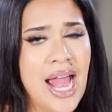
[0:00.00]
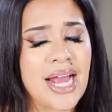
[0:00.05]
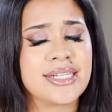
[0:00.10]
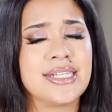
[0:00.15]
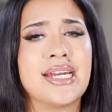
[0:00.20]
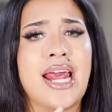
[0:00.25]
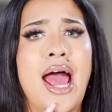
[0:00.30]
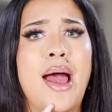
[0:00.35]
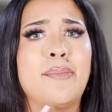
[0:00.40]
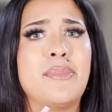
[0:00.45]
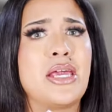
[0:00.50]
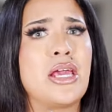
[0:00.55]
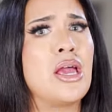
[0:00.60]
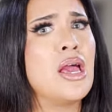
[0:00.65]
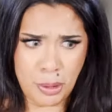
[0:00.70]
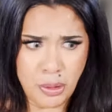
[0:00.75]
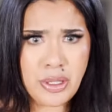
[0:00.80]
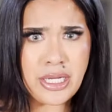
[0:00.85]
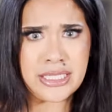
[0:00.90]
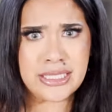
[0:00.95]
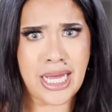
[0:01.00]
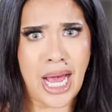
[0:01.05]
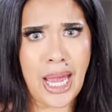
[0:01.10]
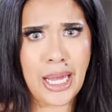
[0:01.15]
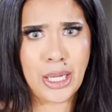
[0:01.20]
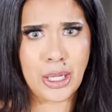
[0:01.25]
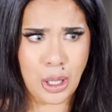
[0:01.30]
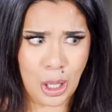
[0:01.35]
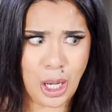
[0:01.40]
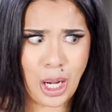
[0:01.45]
acting had me booty
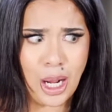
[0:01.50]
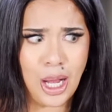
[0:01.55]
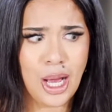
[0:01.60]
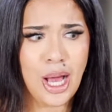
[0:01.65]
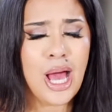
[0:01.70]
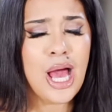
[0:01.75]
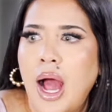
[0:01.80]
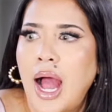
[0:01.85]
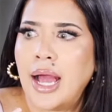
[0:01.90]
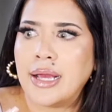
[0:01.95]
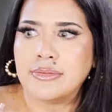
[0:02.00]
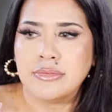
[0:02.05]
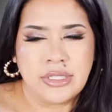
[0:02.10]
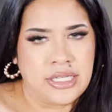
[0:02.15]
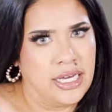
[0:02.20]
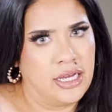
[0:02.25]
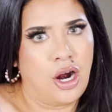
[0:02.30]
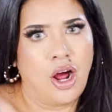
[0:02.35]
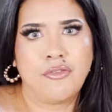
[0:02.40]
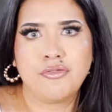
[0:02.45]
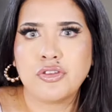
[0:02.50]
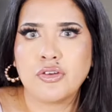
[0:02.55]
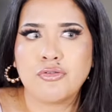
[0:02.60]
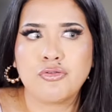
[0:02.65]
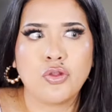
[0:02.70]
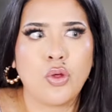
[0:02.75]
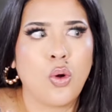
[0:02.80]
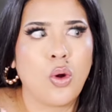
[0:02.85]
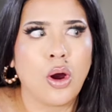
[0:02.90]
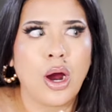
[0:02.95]
tight, girl. I get off the
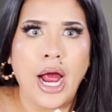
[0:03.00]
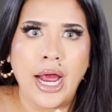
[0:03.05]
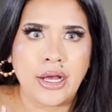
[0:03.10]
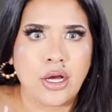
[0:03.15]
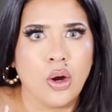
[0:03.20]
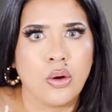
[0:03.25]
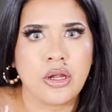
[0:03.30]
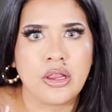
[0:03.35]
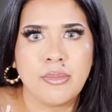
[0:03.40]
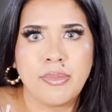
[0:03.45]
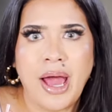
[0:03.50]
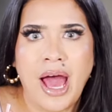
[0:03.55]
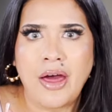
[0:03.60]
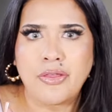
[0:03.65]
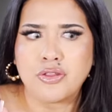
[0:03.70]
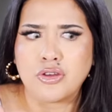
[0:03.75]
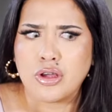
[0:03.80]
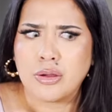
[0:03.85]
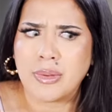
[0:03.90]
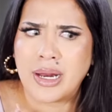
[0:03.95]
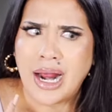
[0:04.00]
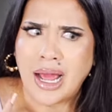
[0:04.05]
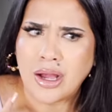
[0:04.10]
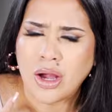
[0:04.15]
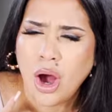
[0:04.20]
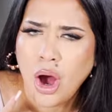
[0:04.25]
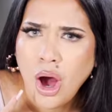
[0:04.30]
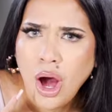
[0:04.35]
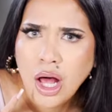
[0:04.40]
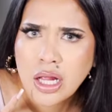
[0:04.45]
floor, I go to the bathroom, and I
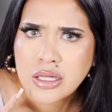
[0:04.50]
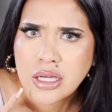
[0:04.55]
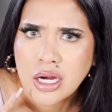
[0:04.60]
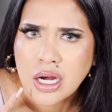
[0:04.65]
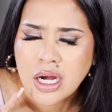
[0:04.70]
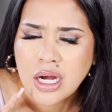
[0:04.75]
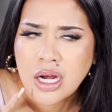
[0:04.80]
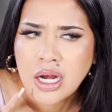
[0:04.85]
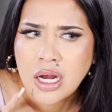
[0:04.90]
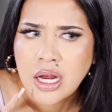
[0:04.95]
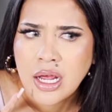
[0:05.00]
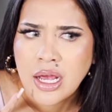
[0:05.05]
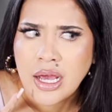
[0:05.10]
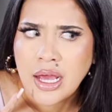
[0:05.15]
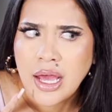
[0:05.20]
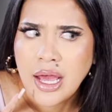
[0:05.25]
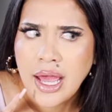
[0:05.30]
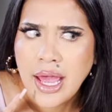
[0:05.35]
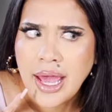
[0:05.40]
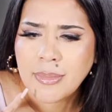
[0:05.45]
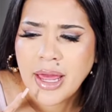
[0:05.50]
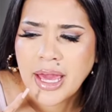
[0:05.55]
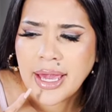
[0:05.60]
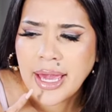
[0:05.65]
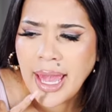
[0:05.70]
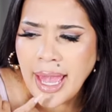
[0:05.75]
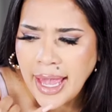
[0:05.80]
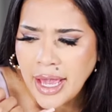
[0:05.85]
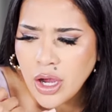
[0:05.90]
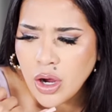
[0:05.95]
call her, and I'm like,
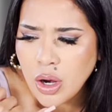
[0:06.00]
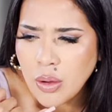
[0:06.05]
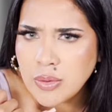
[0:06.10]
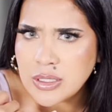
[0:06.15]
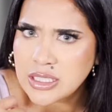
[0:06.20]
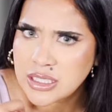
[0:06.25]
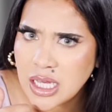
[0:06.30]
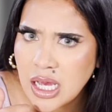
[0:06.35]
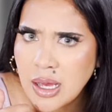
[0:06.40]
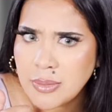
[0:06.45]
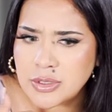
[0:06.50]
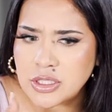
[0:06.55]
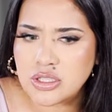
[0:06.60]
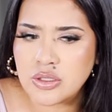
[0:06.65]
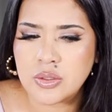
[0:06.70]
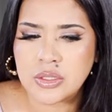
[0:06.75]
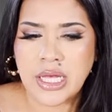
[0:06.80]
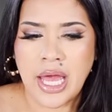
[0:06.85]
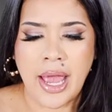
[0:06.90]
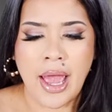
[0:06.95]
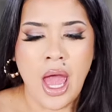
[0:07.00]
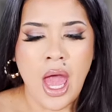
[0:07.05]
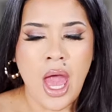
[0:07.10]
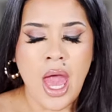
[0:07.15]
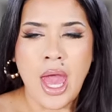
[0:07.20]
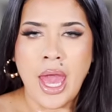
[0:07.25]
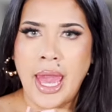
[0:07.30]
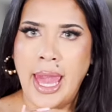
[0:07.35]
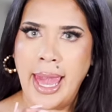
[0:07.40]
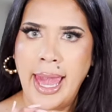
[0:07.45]
hey girl, what's up? And she was like,
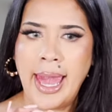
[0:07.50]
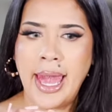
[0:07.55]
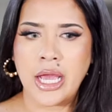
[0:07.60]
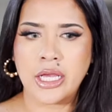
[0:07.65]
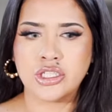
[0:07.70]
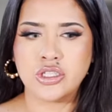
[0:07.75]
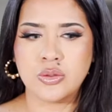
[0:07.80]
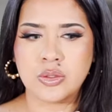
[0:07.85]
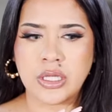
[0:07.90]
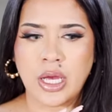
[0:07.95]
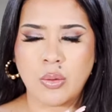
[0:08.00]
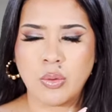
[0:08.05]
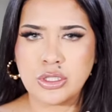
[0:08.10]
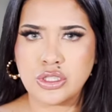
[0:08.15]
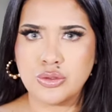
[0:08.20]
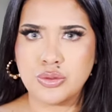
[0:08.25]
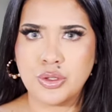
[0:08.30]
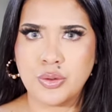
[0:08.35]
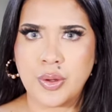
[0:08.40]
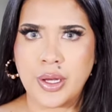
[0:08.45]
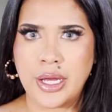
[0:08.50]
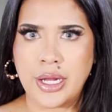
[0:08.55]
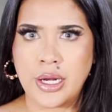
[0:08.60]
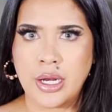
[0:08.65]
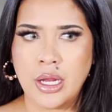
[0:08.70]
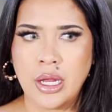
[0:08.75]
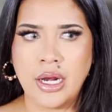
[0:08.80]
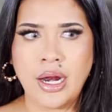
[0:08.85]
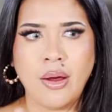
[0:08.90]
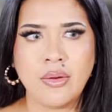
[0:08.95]
hey, she was like, what you doing?
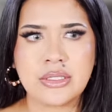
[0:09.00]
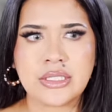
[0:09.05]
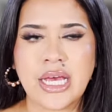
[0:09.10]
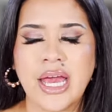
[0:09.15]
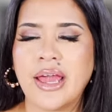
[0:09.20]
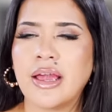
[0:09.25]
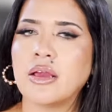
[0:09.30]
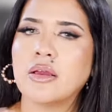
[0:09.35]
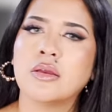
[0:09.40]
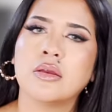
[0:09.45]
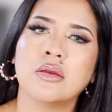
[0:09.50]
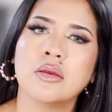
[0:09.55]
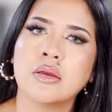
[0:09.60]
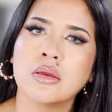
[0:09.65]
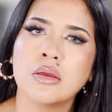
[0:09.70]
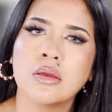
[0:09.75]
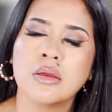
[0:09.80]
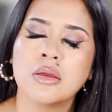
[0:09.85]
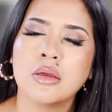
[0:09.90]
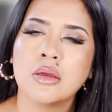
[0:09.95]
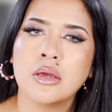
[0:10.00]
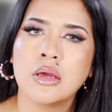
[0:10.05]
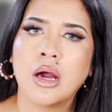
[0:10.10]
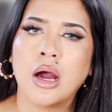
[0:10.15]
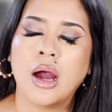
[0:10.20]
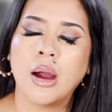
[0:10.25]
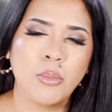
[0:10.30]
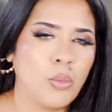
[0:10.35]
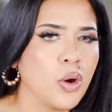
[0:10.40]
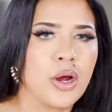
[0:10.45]
And I was like,
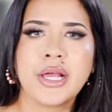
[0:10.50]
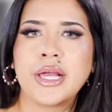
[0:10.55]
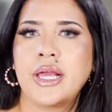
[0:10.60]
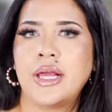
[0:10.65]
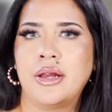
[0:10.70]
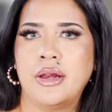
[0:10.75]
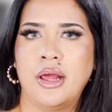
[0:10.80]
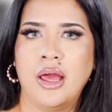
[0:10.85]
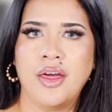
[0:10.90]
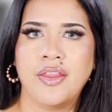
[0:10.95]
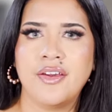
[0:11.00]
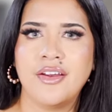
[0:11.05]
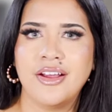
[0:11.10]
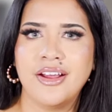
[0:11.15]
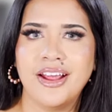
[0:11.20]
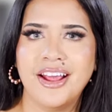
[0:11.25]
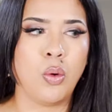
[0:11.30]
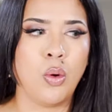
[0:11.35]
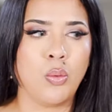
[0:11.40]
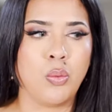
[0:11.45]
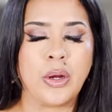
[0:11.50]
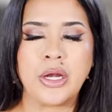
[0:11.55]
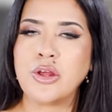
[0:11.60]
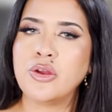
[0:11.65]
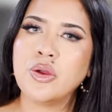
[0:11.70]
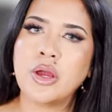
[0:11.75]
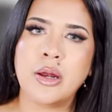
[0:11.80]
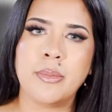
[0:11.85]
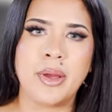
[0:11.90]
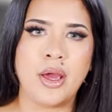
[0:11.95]
I'm working, Heather. Well, when are
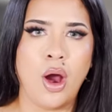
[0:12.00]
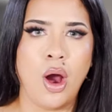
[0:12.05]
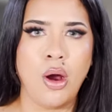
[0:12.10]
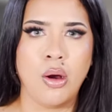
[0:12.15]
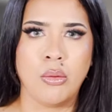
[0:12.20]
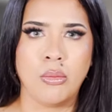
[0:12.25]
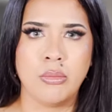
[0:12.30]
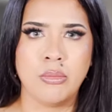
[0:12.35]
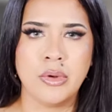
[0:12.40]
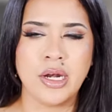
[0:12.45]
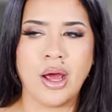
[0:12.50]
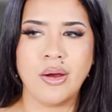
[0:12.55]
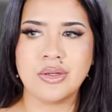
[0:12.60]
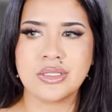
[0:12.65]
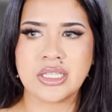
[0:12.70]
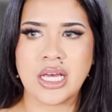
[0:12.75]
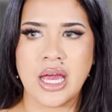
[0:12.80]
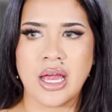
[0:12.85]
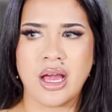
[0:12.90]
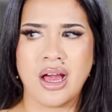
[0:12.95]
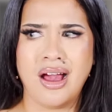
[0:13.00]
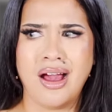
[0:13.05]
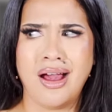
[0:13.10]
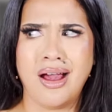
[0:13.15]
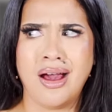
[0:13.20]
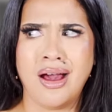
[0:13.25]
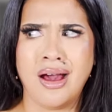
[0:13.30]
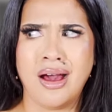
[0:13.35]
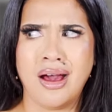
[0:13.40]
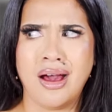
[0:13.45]
you gonna be home? And I was like,
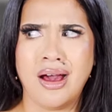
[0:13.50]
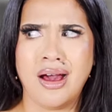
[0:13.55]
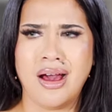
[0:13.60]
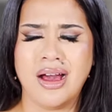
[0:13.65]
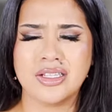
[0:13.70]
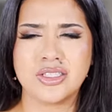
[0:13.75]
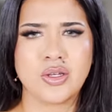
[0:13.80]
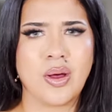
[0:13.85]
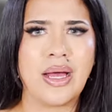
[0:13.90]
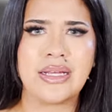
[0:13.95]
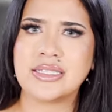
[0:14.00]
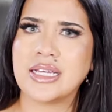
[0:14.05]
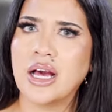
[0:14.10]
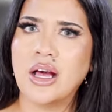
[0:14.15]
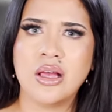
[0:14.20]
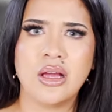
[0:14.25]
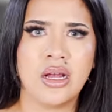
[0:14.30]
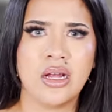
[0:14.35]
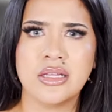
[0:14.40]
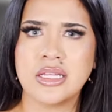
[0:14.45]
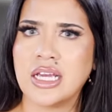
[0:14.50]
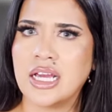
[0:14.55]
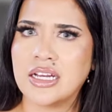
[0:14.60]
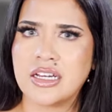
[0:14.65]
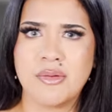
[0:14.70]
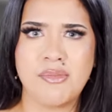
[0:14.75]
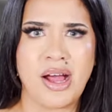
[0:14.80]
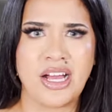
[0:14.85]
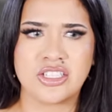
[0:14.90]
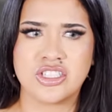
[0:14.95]
So I tell her at the end of my